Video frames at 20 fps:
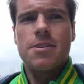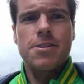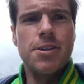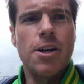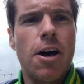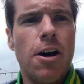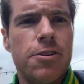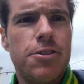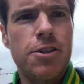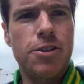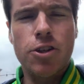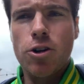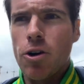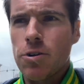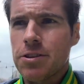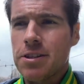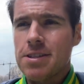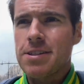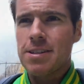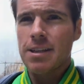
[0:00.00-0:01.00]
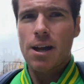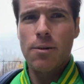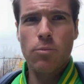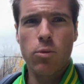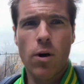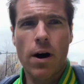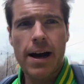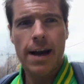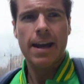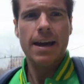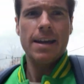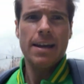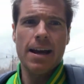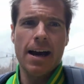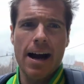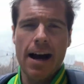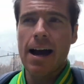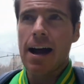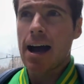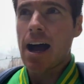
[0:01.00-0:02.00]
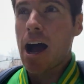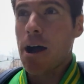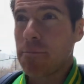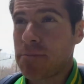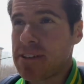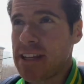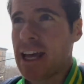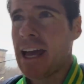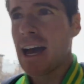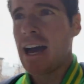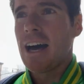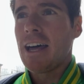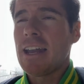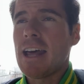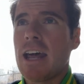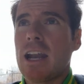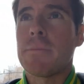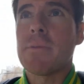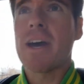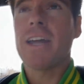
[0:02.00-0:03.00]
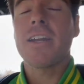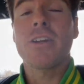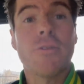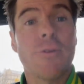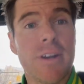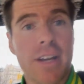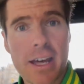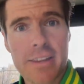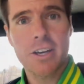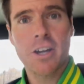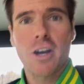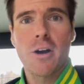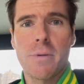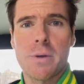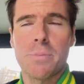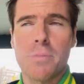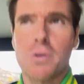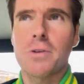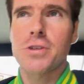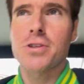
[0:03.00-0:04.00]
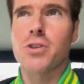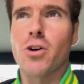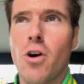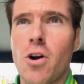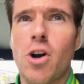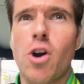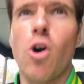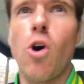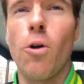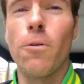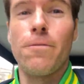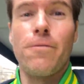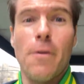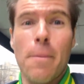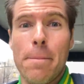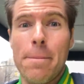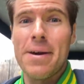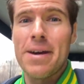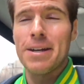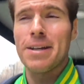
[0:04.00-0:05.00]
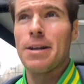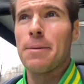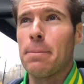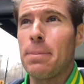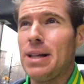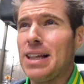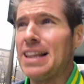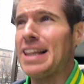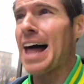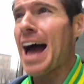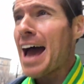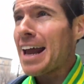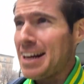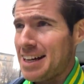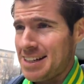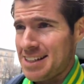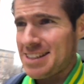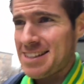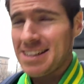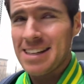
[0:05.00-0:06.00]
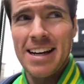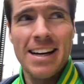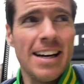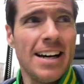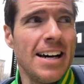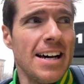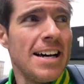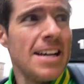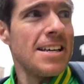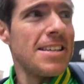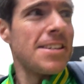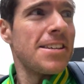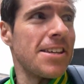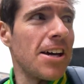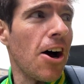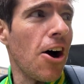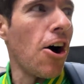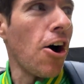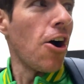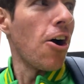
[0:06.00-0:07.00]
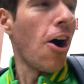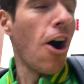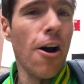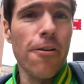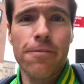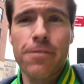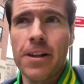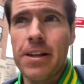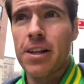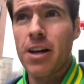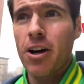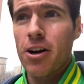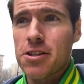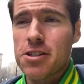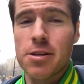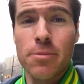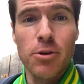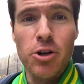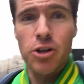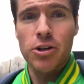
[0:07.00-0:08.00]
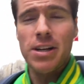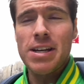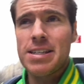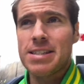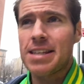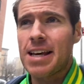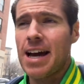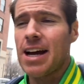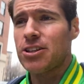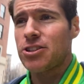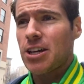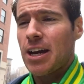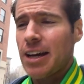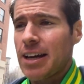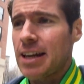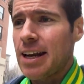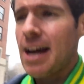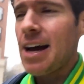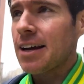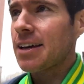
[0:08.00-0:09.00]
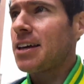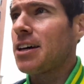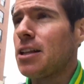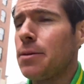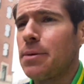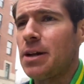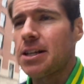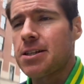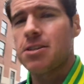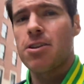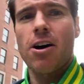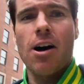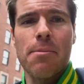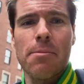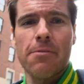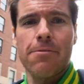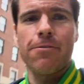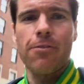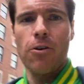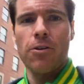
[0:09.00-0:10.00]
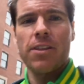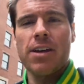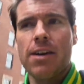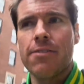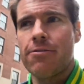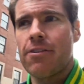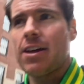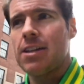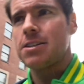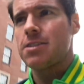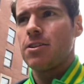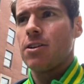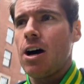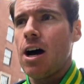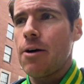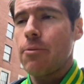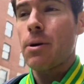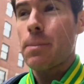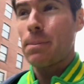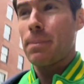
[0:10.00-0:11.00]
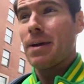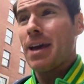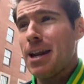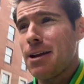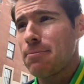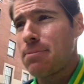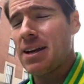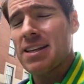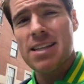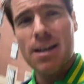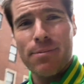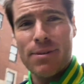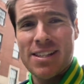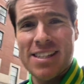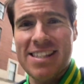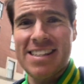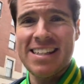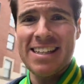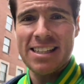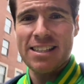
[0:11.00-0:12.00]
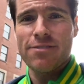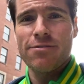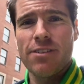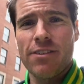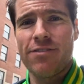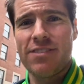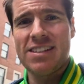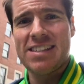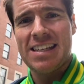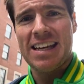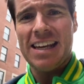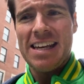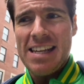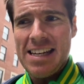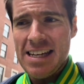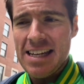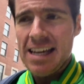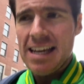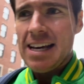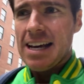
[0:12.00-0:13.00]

So I just caught the subway uptown and I'm heading to another comic book store called Forbidden Planet. So hopefully they've got some goodies there. Check it out. Kill a bit of time before the event tonight. We're getting picked up at 6:15.